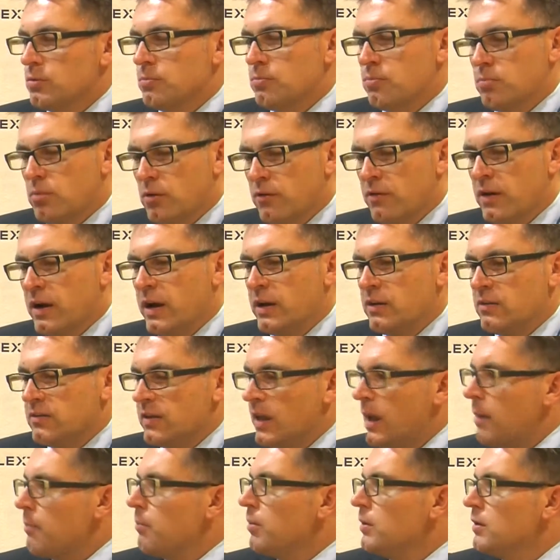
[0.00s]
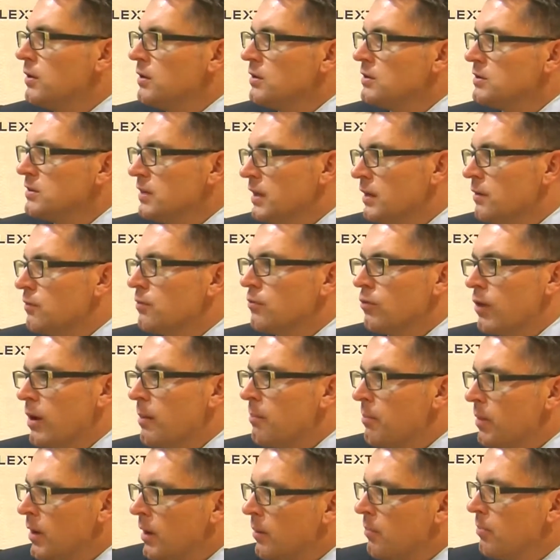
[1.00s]
provide samples and
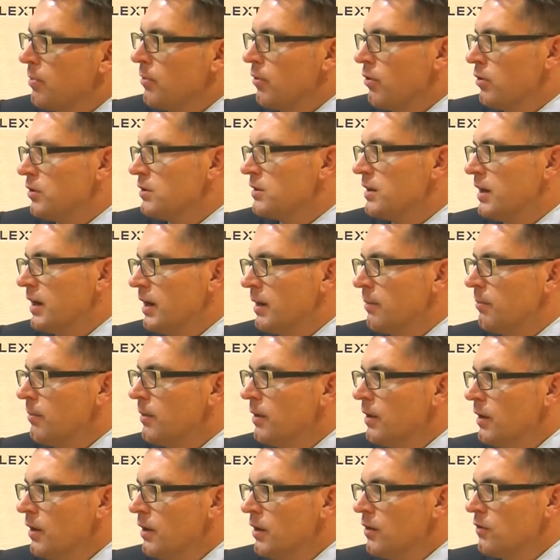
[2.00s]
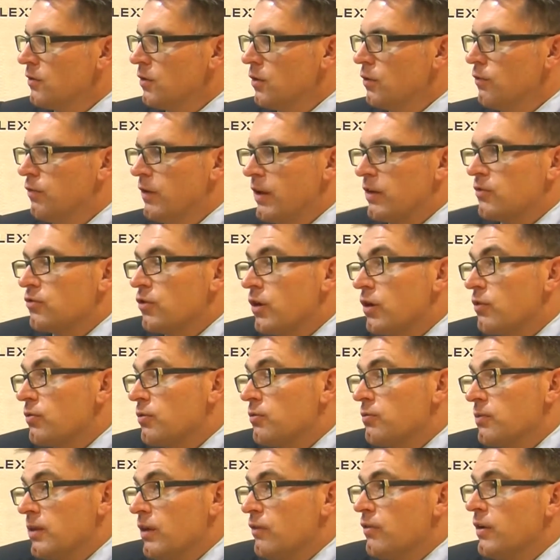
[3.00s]
ramp up on time. Okay. So Flextronics
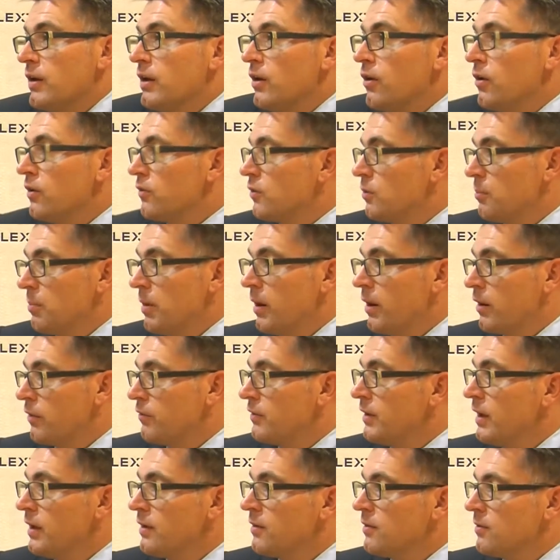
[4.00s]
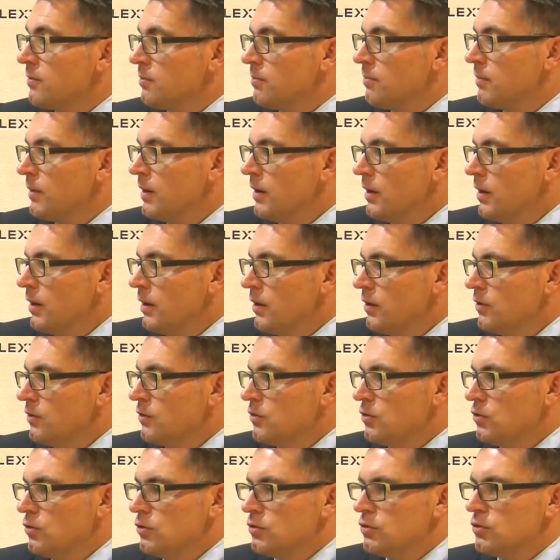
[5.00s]
was definitely also part of that,
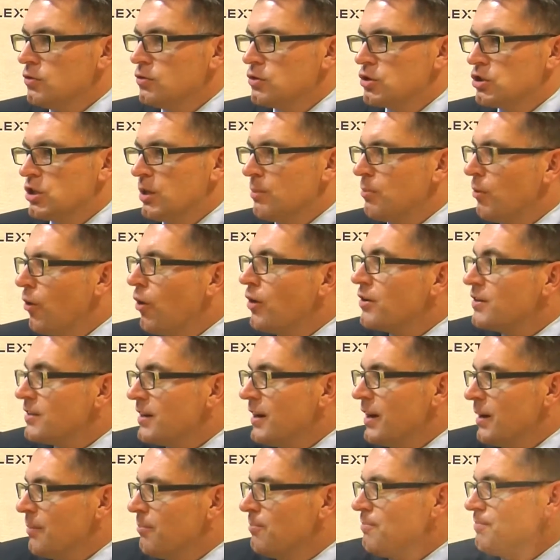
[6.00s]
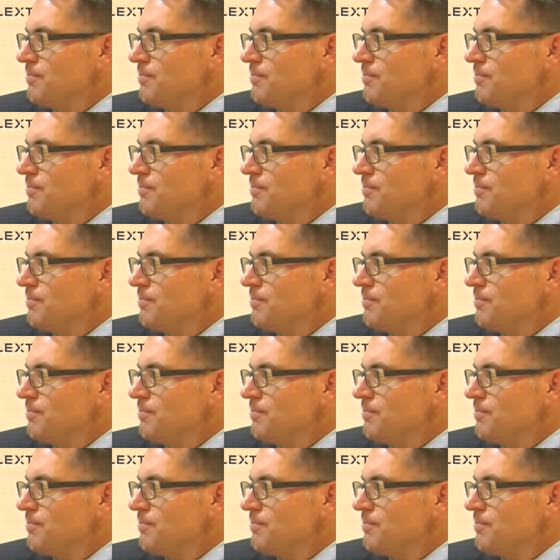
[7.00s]
to ship on time.